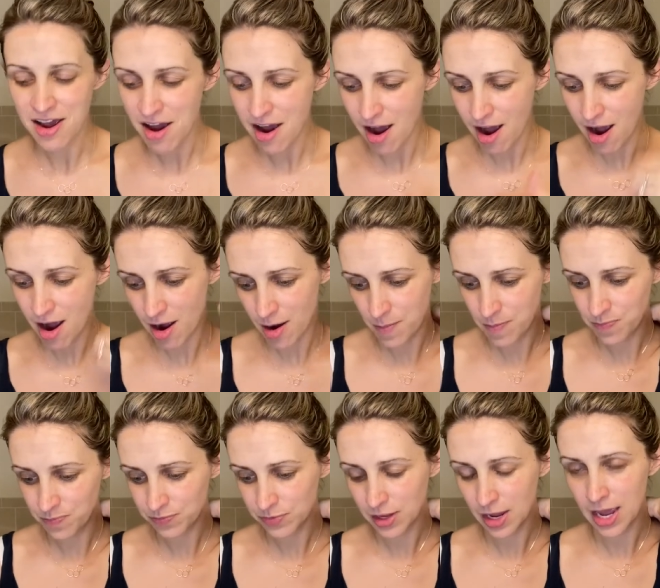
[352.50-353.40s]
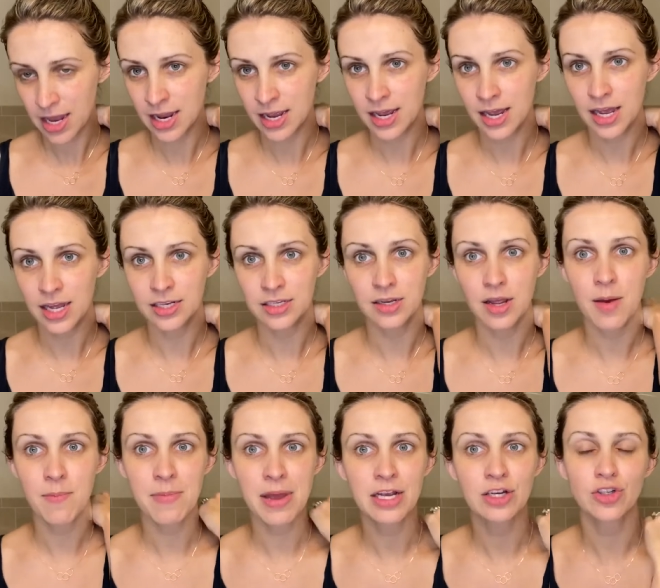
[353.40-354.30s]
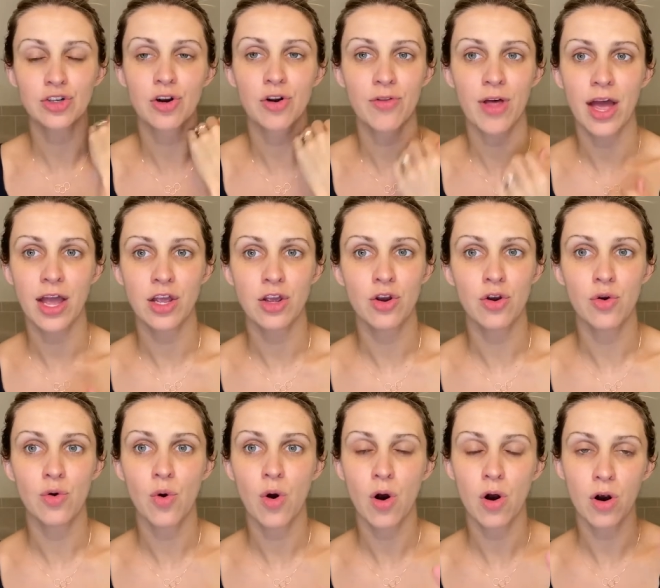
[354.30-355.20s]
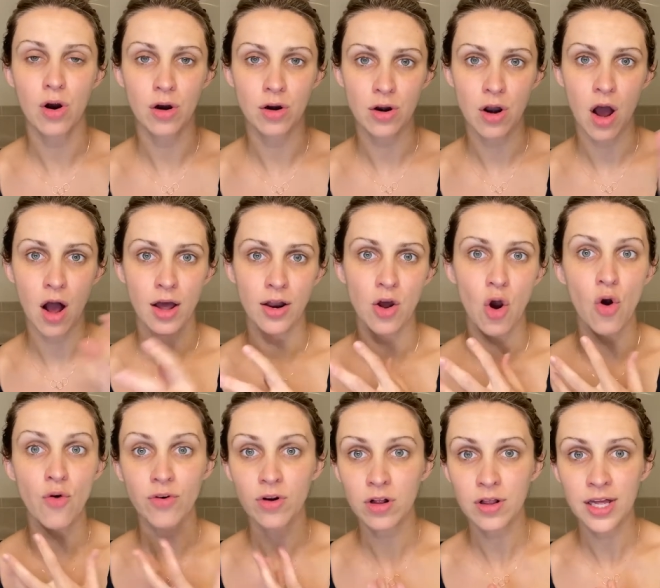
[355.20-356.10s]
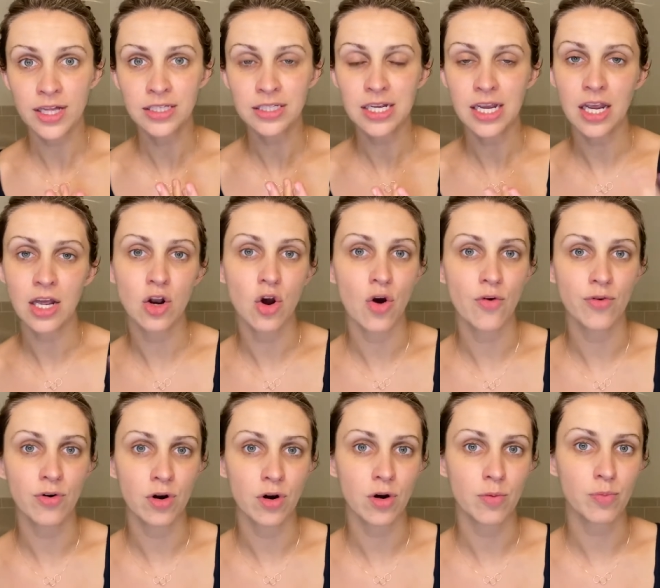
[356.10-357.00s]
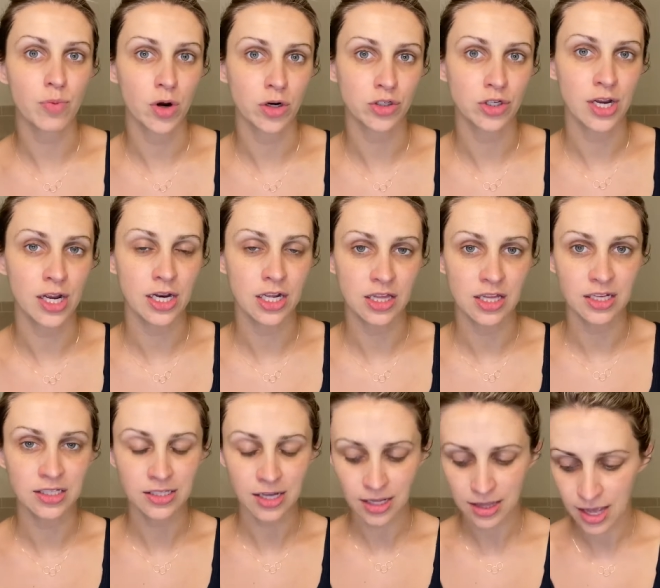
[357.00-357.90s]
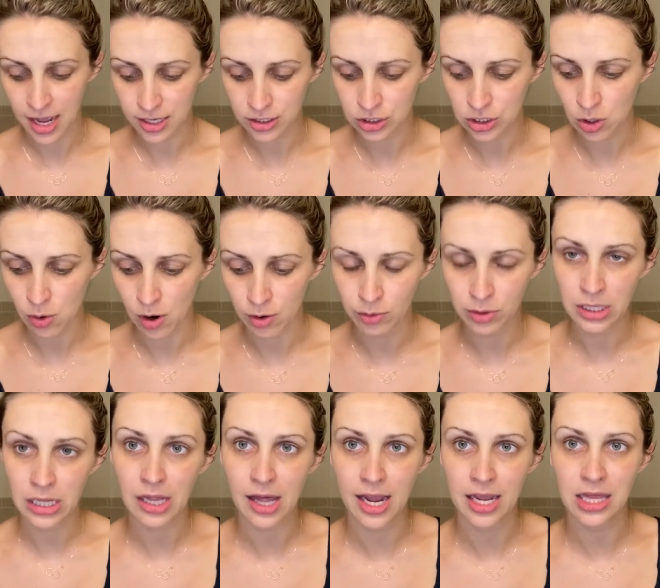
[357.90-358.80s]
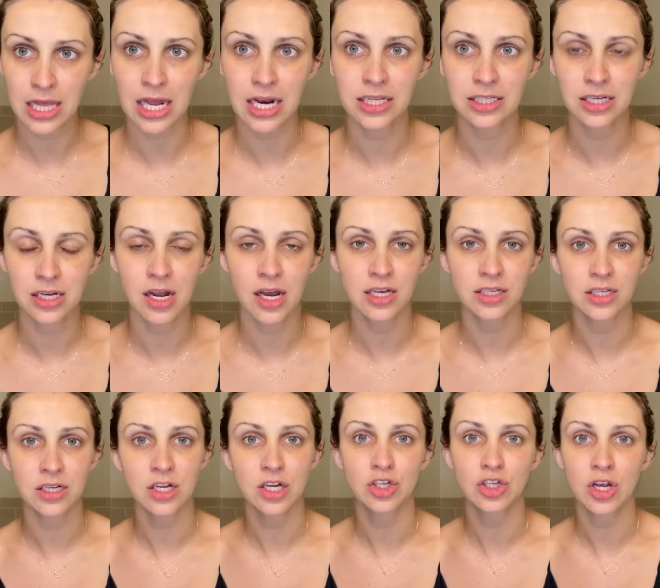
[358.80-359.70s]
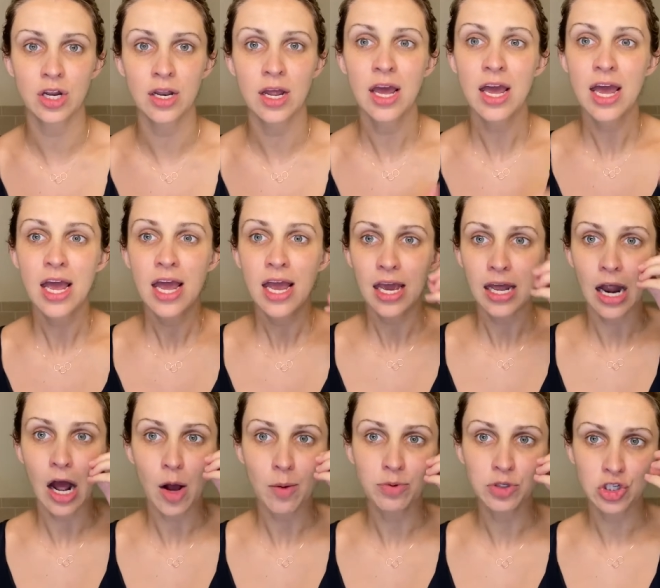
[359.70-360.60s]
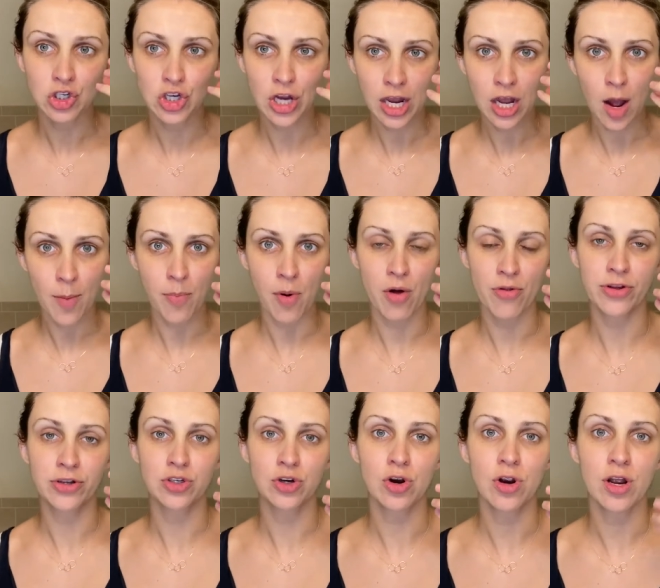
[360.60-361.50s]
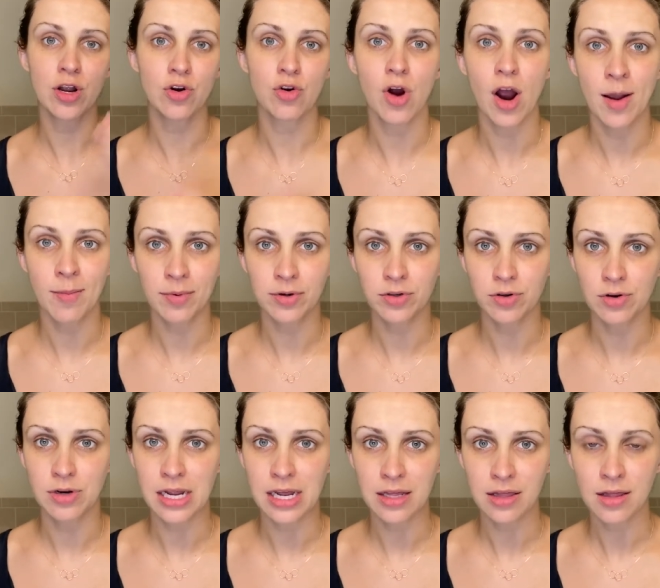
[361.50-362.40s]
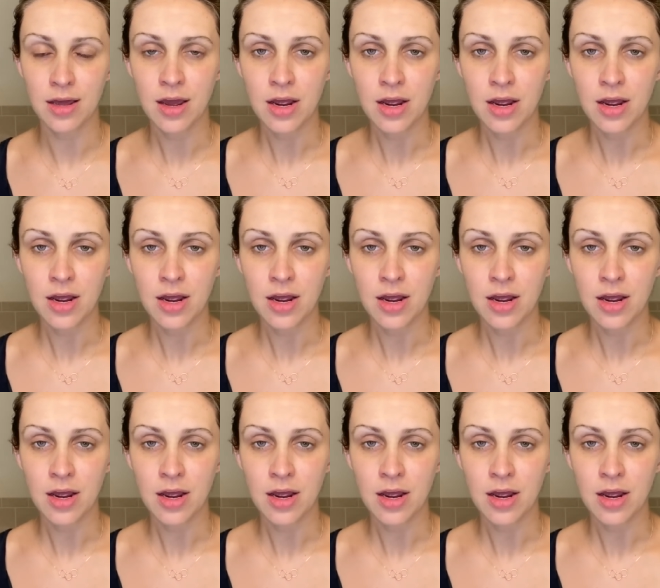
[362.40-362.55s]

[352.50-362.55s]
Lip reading: and it makes sure that you are not over cleansing and over brushing and things like that. So I really like that. It's a nice addition. It helps shake up all the dirt and grime underneath.